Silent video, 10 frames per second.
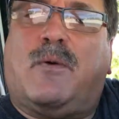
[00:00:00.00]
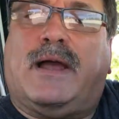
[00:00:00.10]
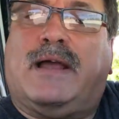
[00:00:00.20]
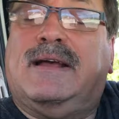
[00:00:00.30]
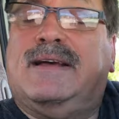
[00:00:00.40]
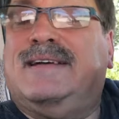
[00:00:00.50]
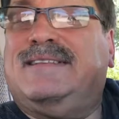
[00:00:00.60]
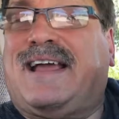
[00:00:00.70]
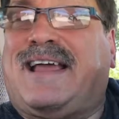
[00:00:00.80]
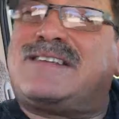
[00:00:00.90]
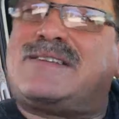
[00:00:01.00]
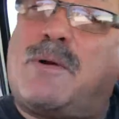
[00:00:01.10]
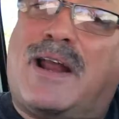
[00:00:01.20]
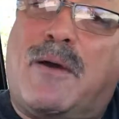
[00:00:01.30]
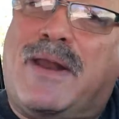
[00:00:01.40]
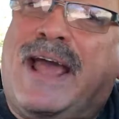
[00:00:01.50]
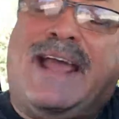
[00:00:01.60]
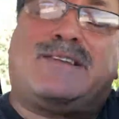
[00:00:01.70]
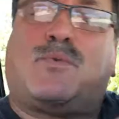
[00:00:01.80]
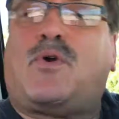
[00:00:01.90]
that way, then guess what? I would
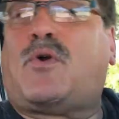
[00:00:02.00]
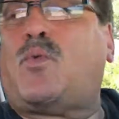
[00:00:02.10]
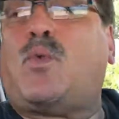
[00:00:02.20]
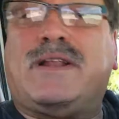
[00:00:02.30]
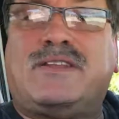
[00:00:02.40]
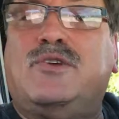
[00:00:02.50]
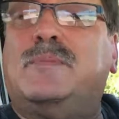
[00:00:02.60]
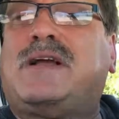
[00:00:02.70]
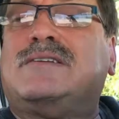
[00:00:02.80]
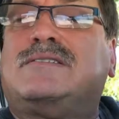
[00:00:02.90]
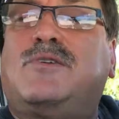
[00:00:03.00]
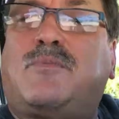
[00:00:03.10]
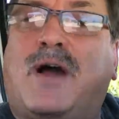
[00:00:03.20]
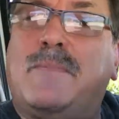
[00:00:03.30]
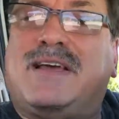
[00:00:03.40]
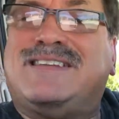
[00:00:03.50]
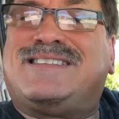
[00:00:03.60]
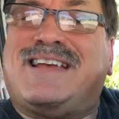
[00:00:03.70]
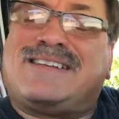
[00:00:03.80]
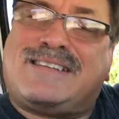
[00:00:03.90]
hate to work with you because you're probably gonna
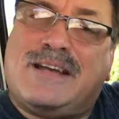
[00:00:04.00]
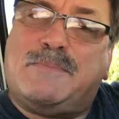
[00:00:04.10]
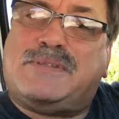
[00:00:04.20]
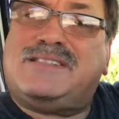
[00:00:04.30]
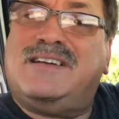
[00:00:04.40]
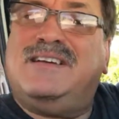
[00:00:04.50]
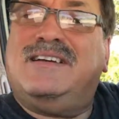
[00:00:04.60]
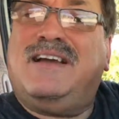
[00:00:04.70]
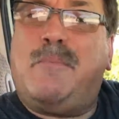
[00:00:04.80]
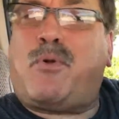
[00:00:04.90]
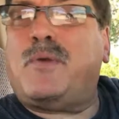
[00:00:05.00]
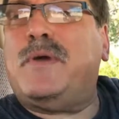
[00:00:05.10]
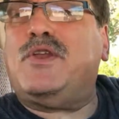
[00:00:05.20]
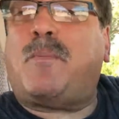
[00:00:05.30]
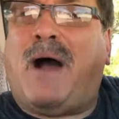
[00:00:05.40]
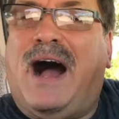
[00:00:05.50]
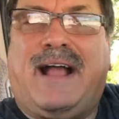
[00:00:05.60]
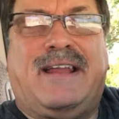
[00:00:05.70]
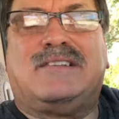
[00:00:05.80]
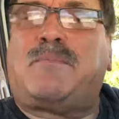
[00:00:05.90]
take tips and put them in your
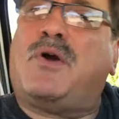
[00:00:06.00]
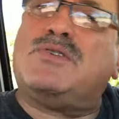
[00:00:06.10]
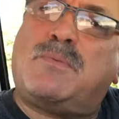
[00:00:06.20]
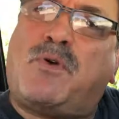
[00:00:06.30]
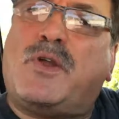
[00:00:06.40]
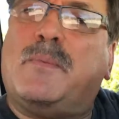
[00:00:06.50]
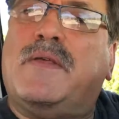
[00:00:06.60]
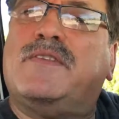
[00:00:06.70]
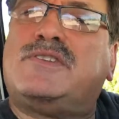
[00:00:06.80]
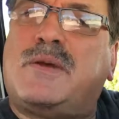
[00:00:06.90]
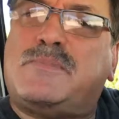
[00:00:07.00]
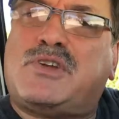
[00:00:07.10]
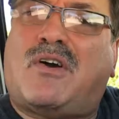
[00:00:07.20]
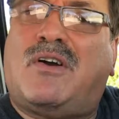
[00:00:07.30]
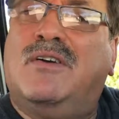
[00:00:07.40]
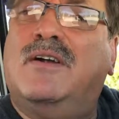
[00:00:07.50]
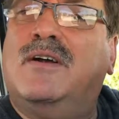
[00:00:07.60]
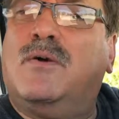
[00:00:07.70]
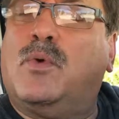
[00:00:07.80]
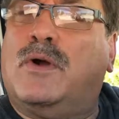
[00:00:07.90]
pocket as opposed to putting them in the chip jar
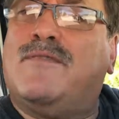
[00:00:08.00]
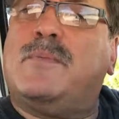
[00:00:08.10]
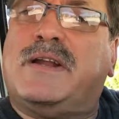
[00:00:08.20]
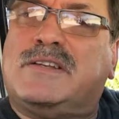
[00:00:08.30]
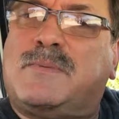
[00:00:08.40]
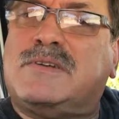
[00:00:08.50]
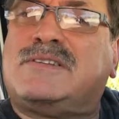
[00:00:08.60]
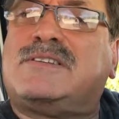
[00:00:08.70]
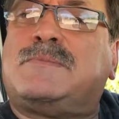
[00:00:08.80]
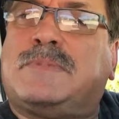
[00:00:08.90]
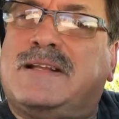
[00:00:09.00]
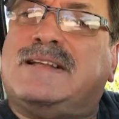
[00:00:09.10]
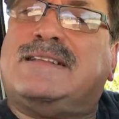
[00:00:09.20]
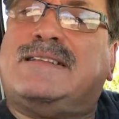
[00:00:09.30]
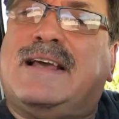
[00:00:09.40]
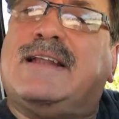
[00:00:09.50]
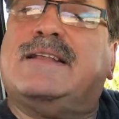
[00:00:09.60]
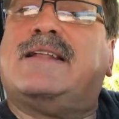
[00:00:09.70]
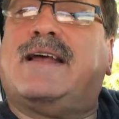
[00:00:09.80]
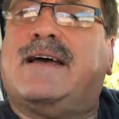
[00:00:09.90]
where everybody's supposed to split it at the
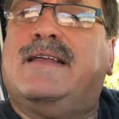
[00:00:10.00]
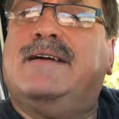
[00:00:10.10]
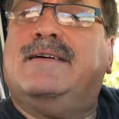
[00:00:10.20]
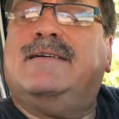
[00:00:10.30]
end of the night.